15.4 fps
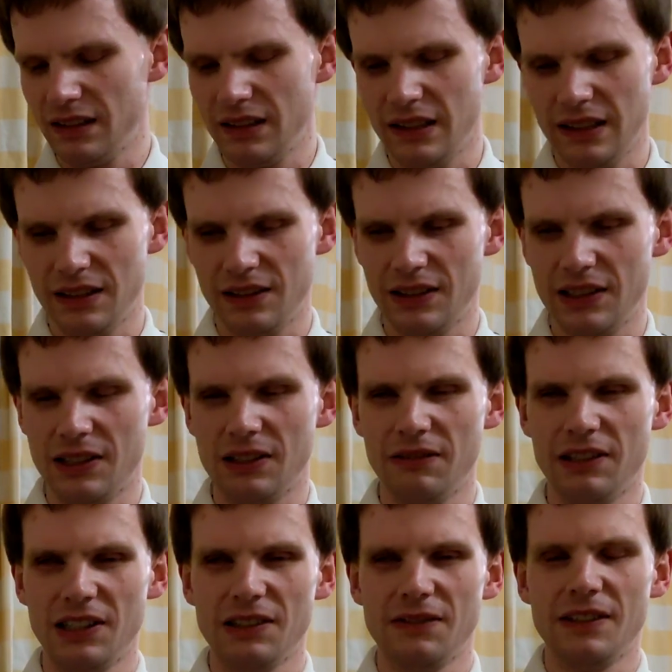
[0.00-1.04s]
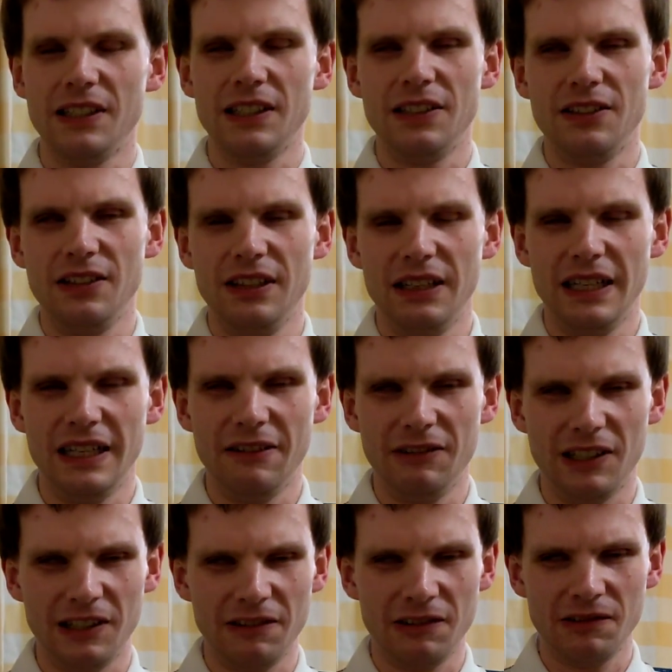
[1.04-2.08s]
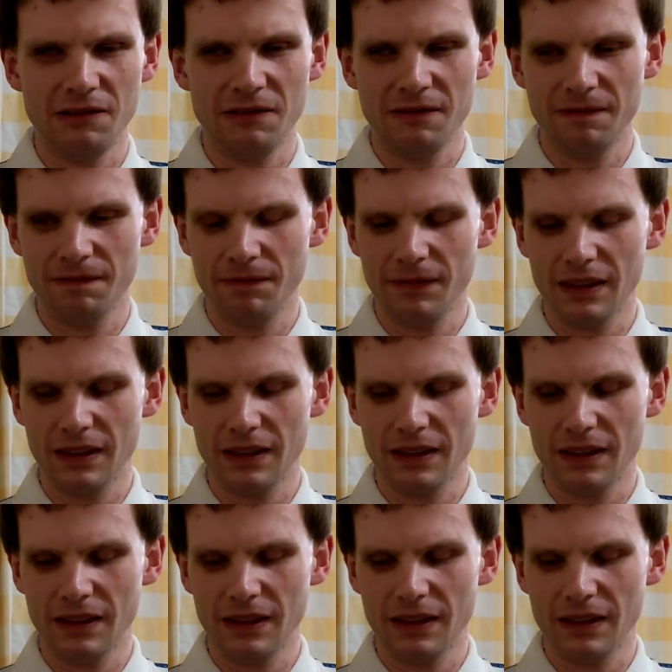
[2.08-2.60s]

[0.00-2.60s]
It's this device fitted to the air rifle.